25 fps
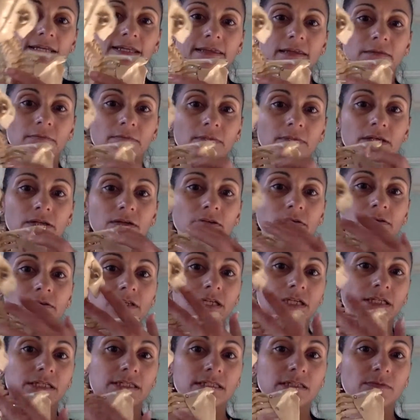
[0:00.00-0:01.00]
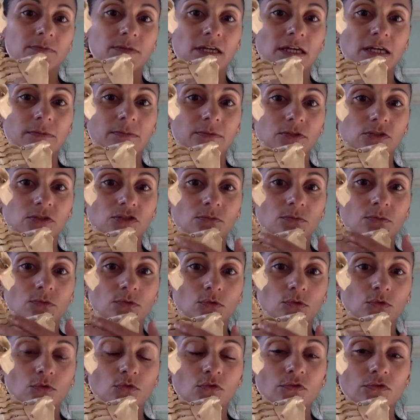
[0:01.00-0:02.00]
in the middle needs to be able to
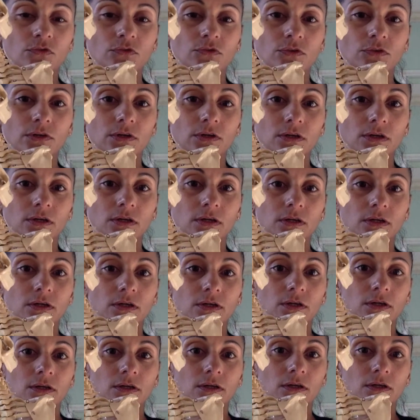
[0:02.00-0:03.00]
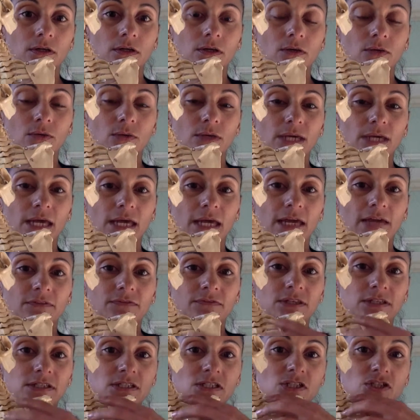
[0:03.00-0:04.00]
move. Okay, if
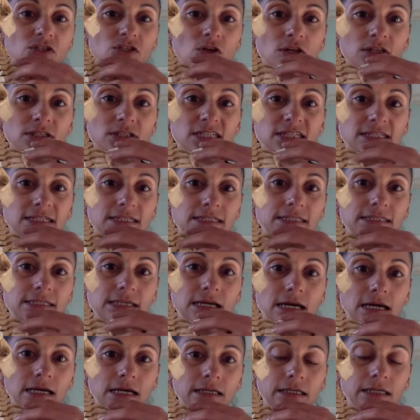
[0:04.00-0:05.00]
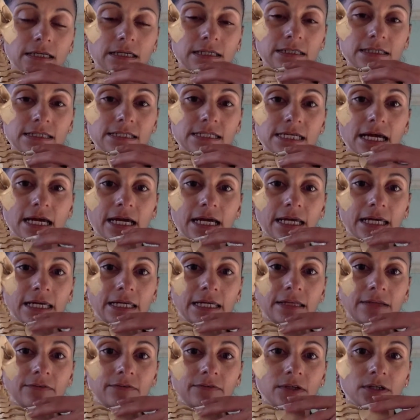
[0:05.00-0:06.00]
this is all stuck and tight,
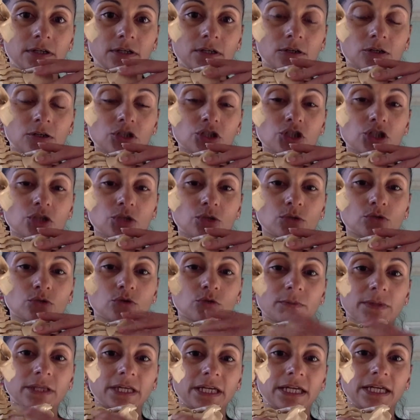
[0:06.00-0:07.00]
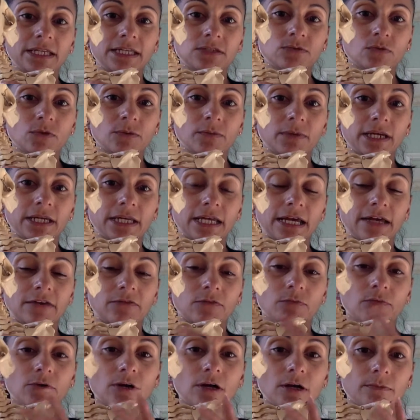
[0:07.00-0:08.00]
even in our shoulder blades, we might
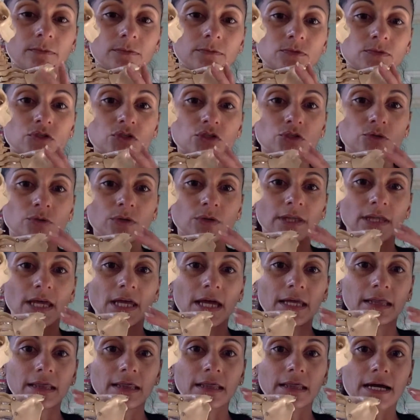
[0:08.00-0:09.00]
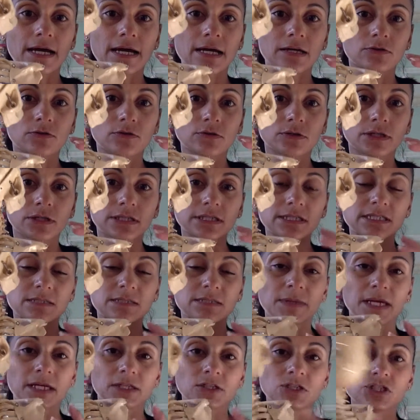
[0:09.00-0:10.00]
have problems doing that lateral
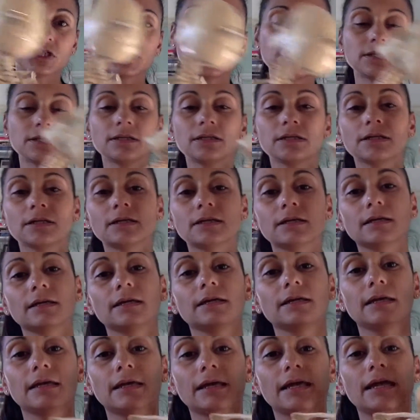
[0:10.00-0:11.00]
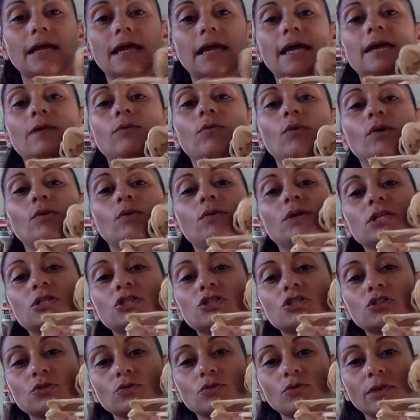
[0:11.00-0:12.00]
expansion. And when we
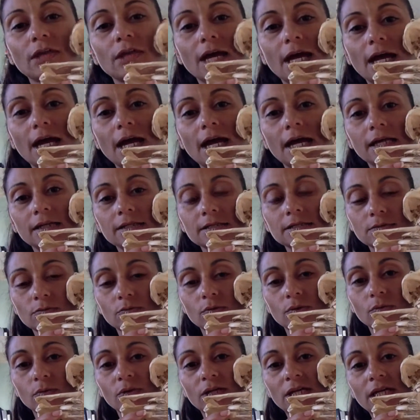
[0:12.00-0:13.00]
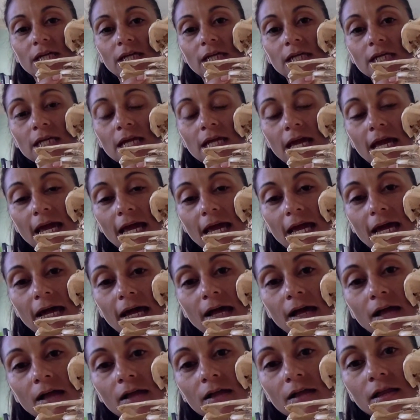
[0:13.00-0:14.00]
do that, when we
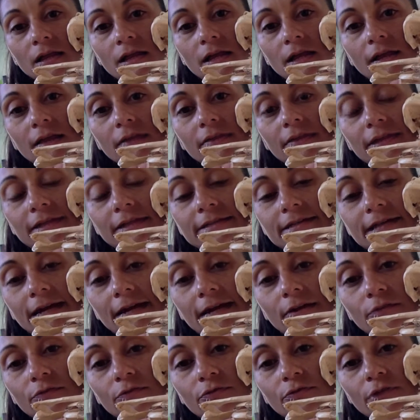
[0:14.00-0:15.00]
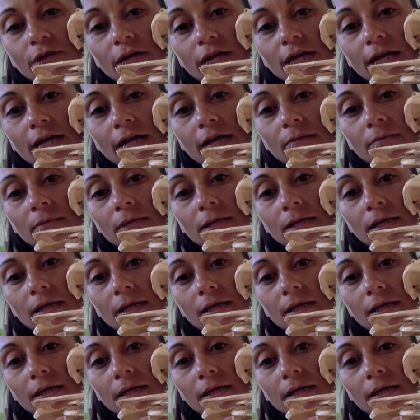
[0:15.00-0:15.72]
inhale, the diaphragm